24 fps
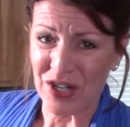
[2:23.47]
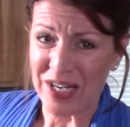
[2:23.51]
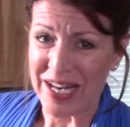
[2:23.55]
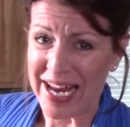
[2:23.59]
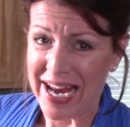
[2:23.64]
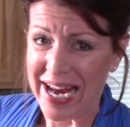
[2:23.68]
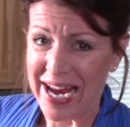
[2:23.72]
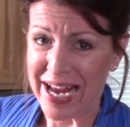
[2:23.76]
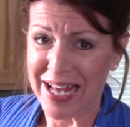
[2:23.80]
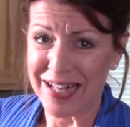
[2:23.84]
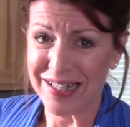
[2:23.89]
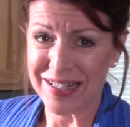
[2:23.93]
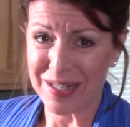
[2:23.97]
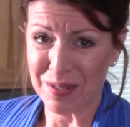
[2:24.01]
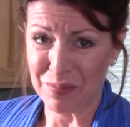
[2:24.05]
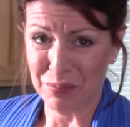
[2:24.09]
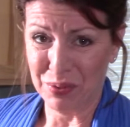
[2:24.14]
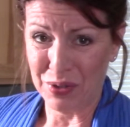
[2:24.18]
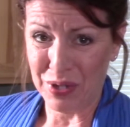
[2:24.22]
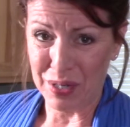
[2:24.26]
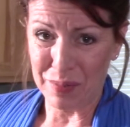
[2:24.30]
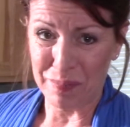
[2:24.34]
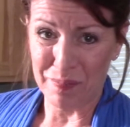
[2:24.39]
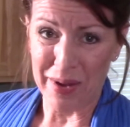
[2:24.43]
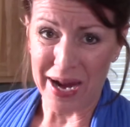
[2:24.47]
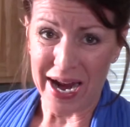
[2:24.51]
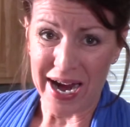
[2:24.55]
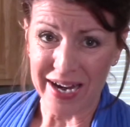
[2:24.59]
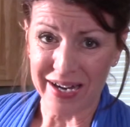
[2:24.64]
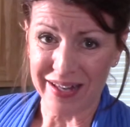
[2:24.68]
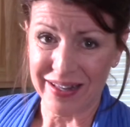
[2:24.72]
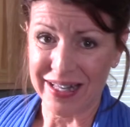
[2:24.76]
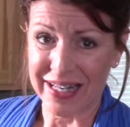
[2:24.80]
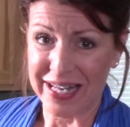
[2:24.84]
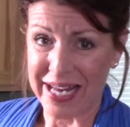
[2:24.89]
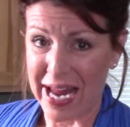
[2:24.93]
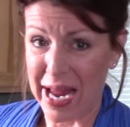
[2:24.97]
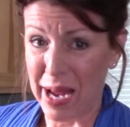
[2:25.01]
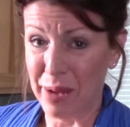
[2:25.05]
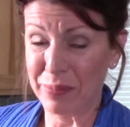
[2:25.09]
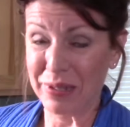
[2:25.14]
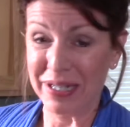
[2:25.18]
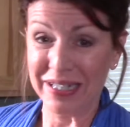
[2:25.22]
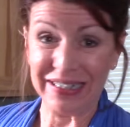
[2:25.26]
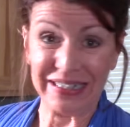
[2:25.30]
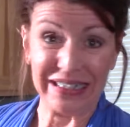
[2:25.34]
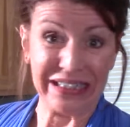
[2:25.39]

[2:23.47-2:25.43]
hands and put it back in the cabinet.